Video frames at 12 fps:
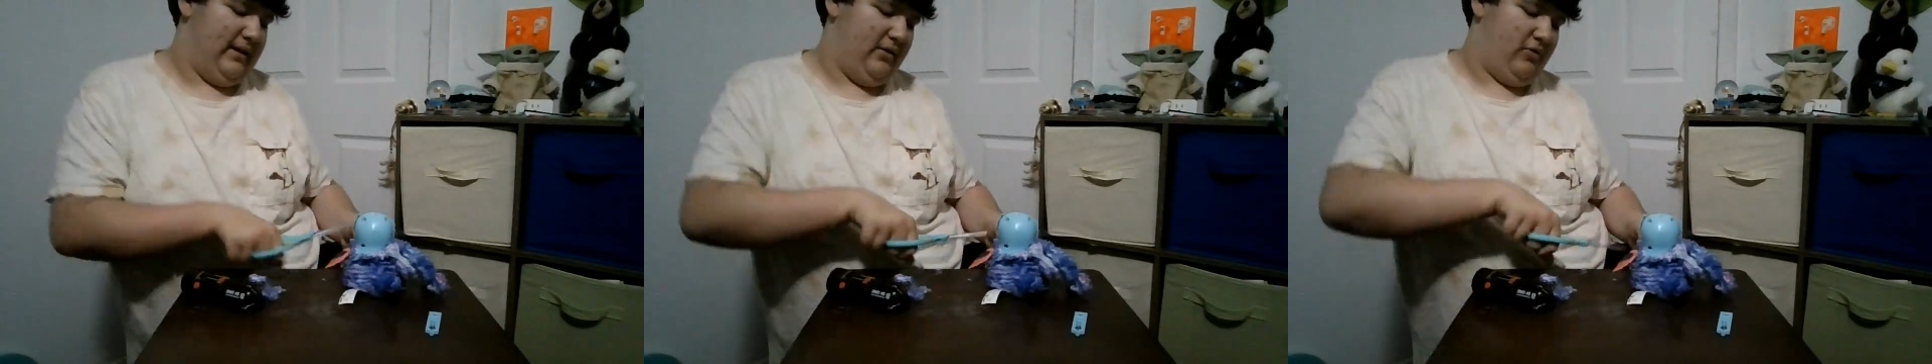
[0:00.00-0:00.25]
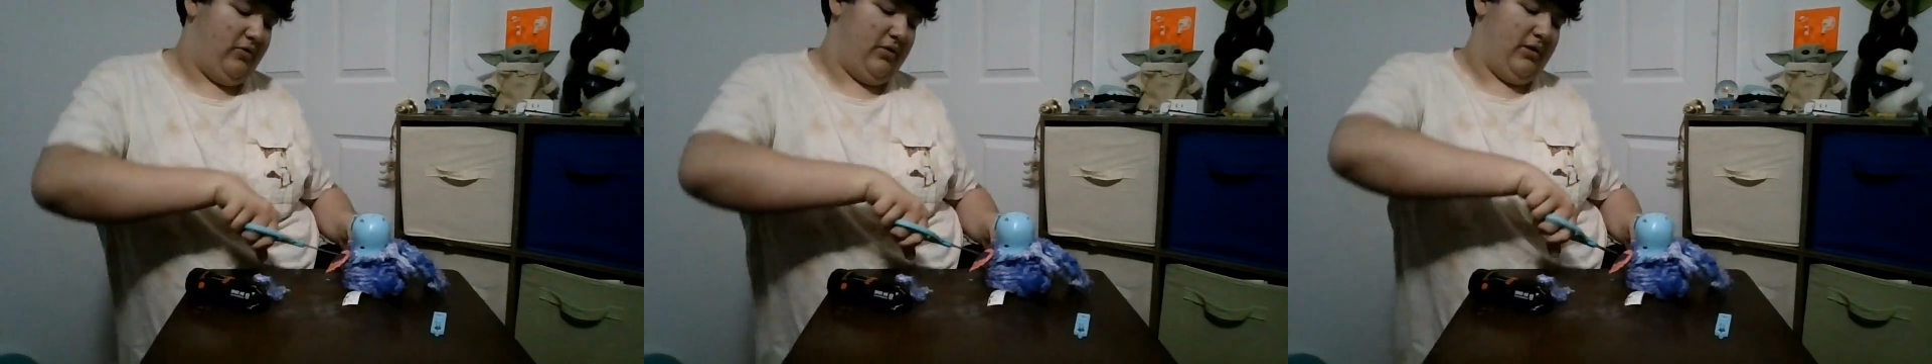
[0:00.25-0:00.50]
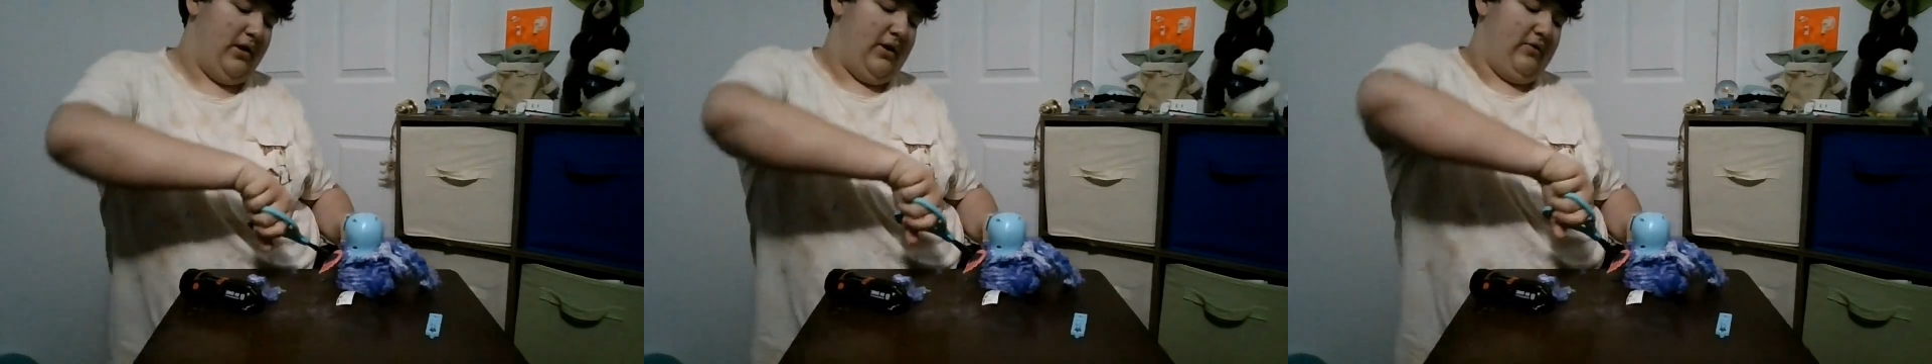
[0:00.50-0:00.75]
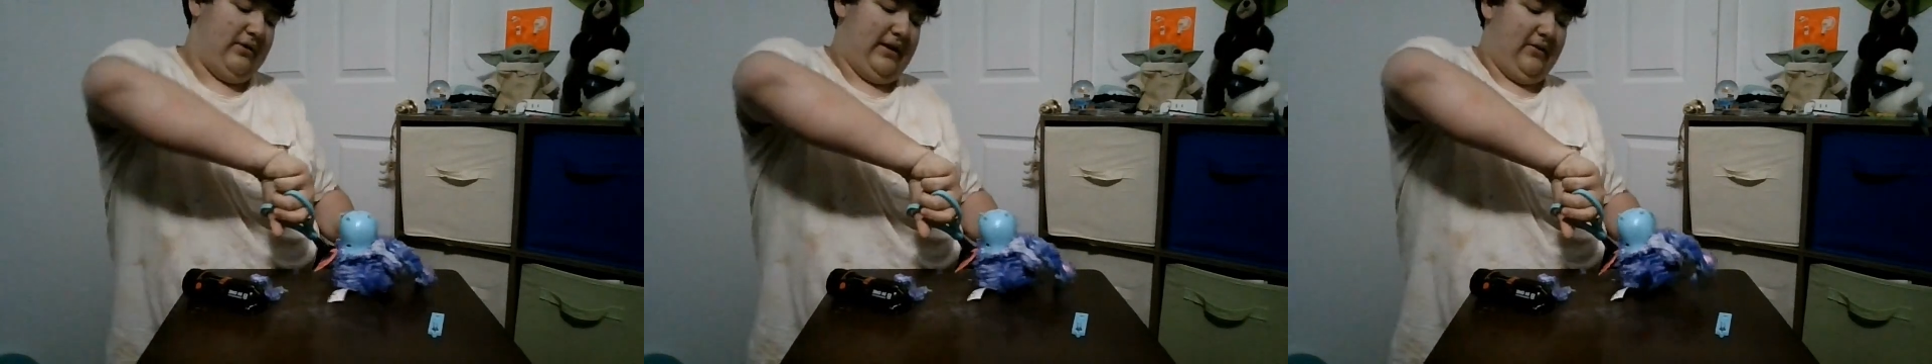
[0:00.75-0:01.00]
or
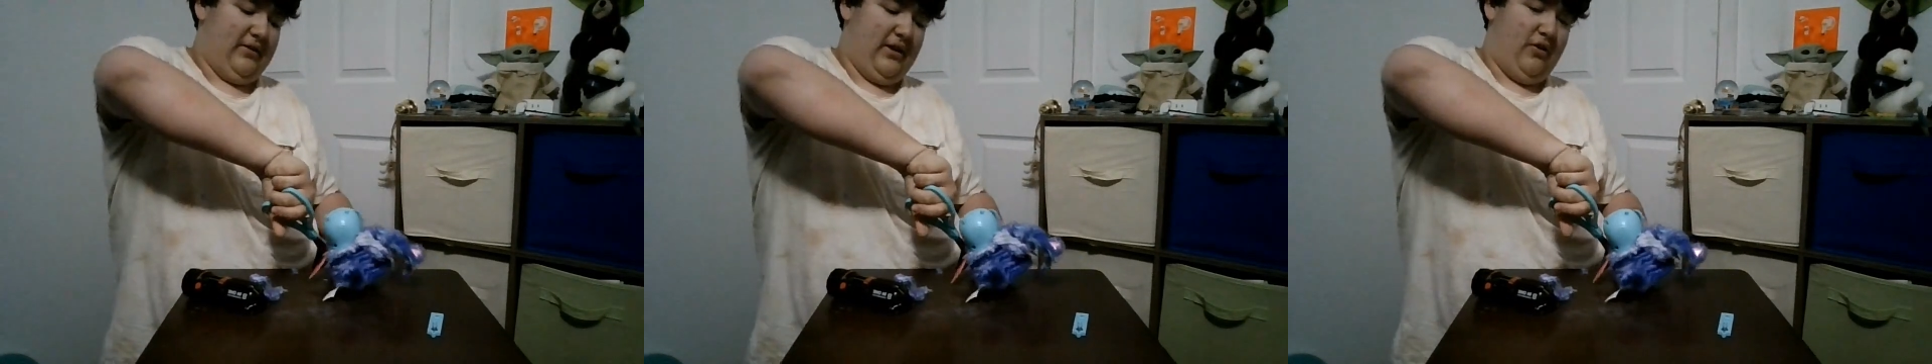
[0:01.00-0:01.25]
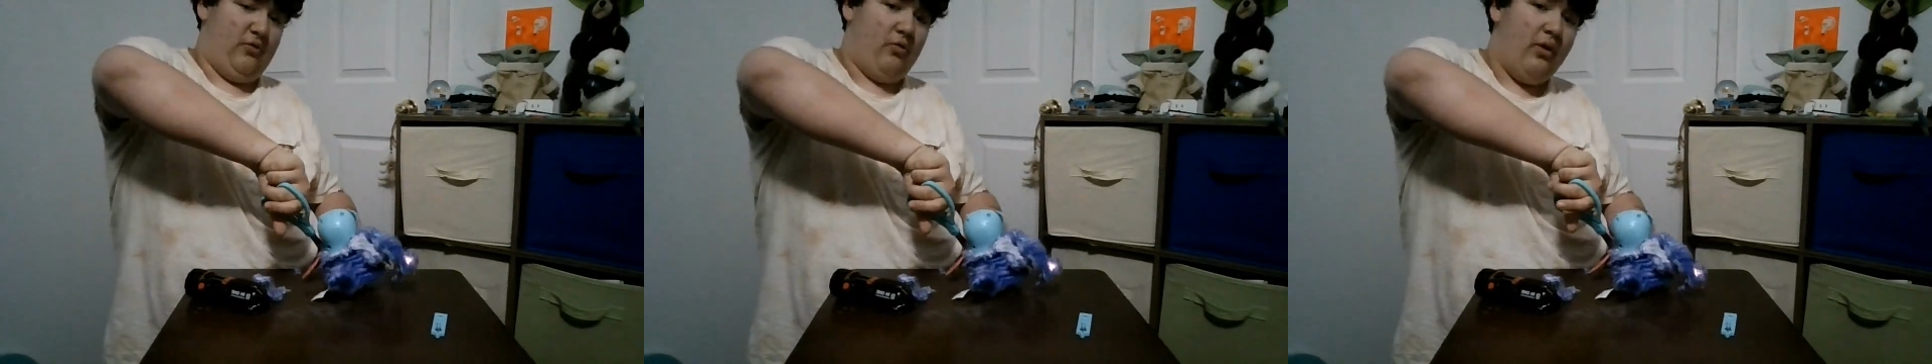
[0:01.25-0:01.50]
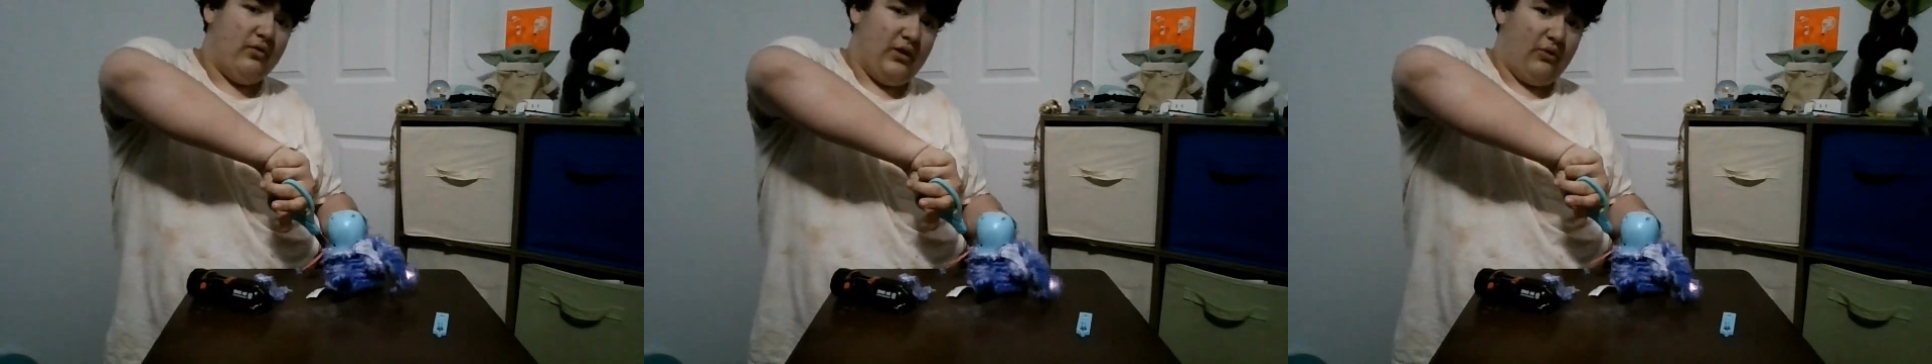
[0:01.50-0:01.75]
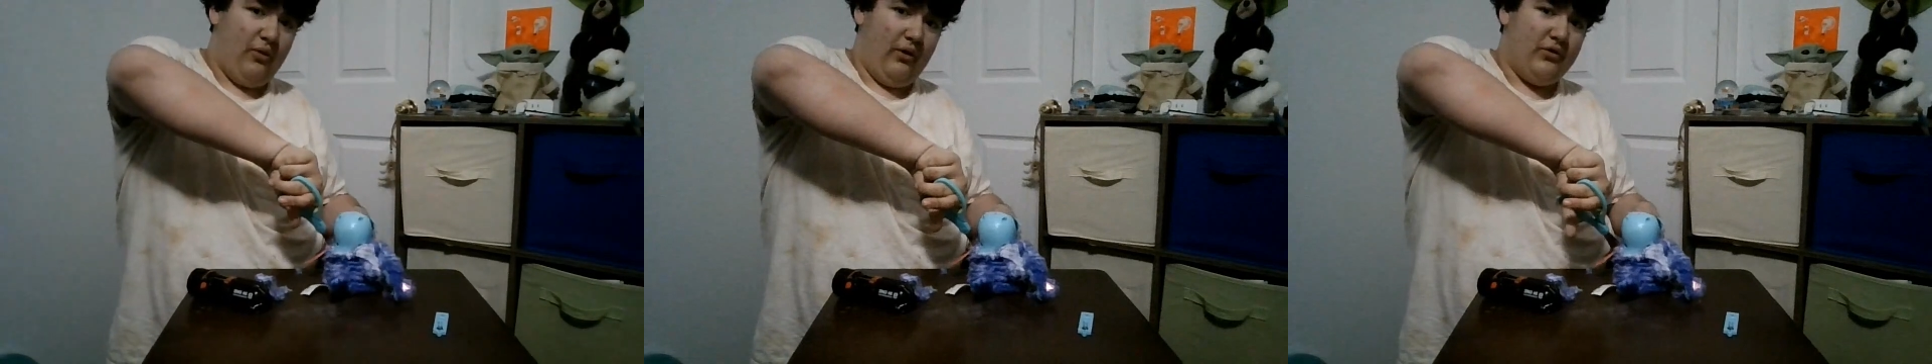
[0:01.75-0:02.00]
without
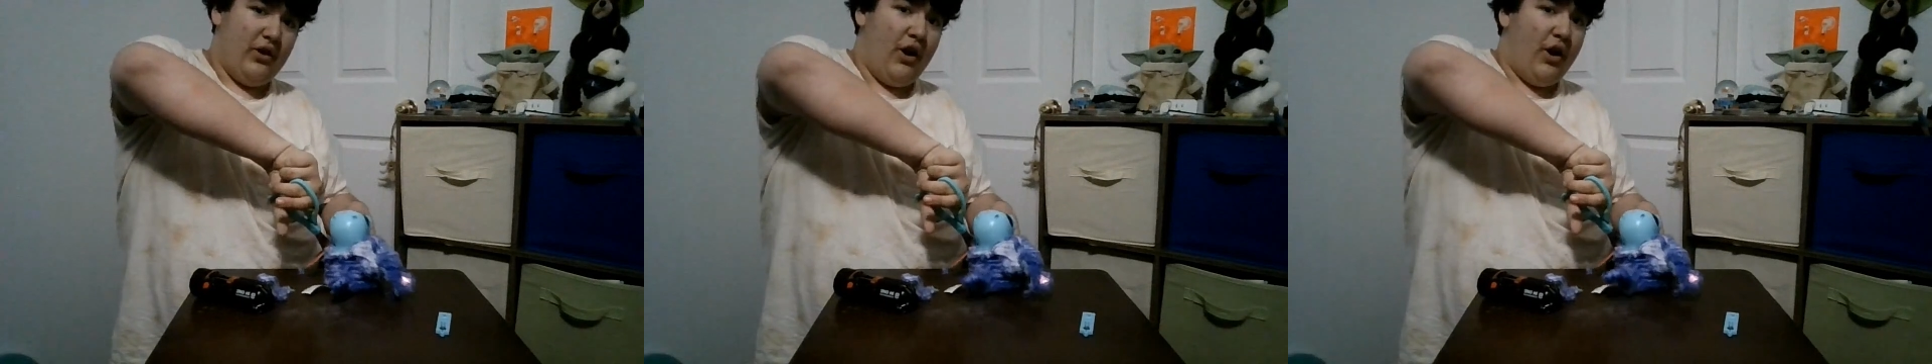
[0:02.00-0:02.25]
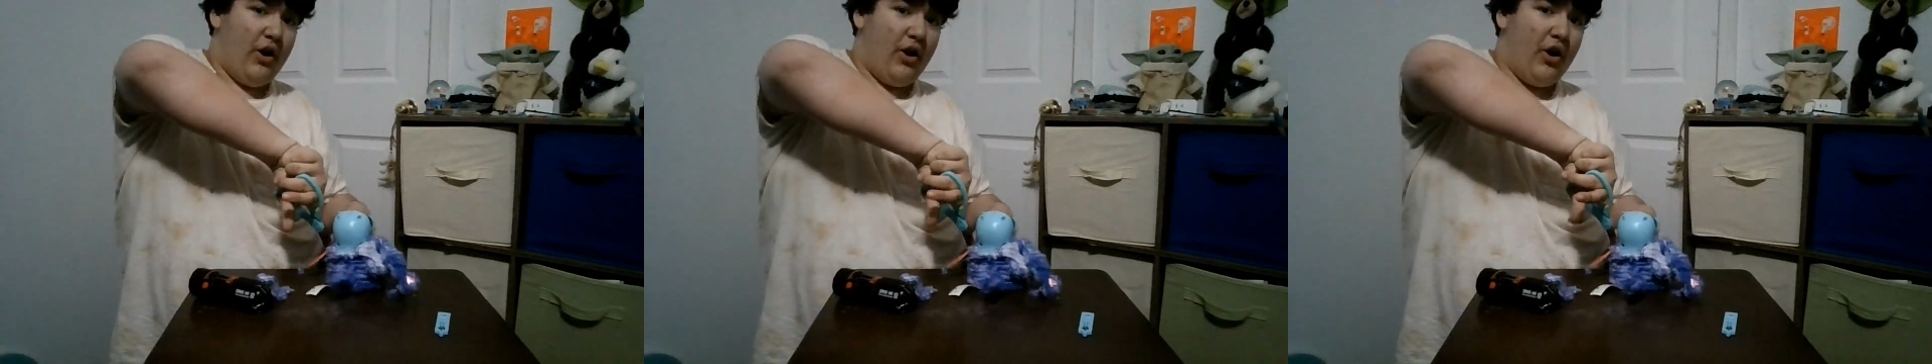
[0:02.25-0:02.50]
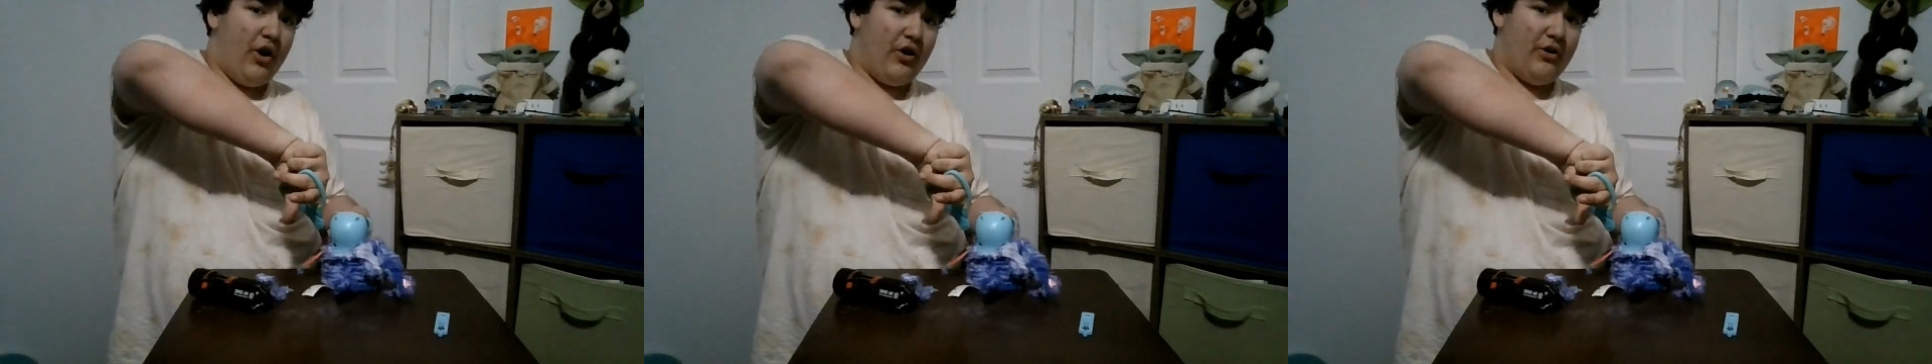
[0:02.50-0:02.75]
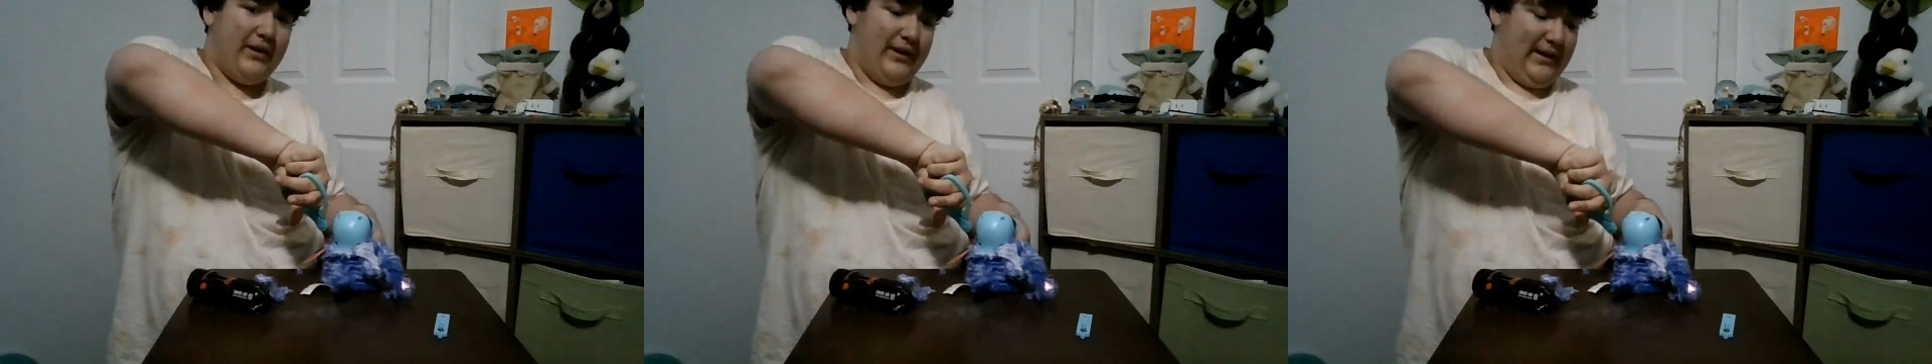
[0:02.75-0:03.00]
quote-unquote
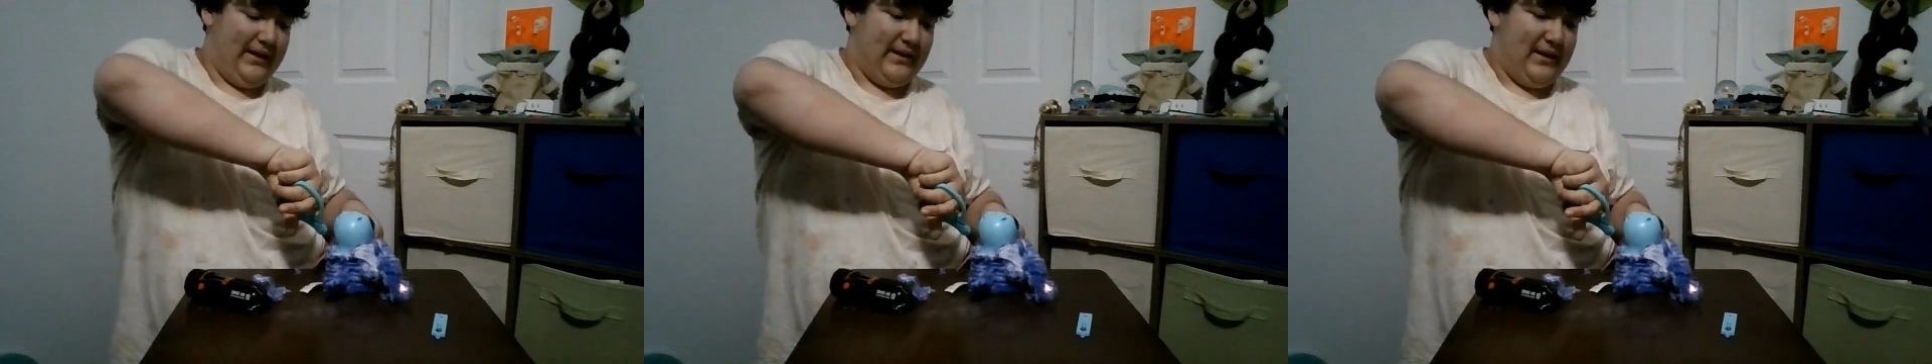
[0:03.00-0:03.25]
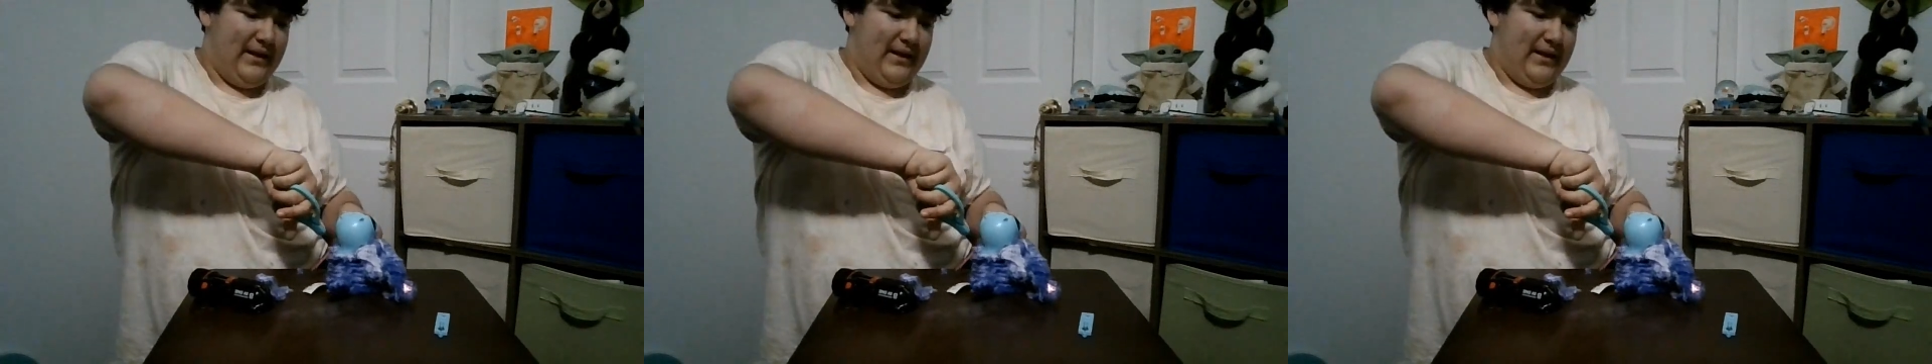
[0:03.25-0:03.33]
hurting it.